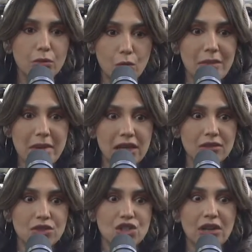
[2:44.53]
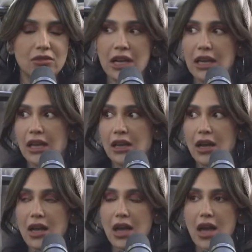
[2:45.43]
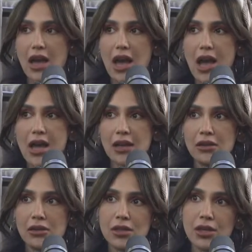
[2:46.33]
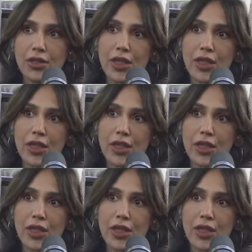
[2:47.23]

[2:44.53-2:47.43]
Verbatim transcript: women generally, and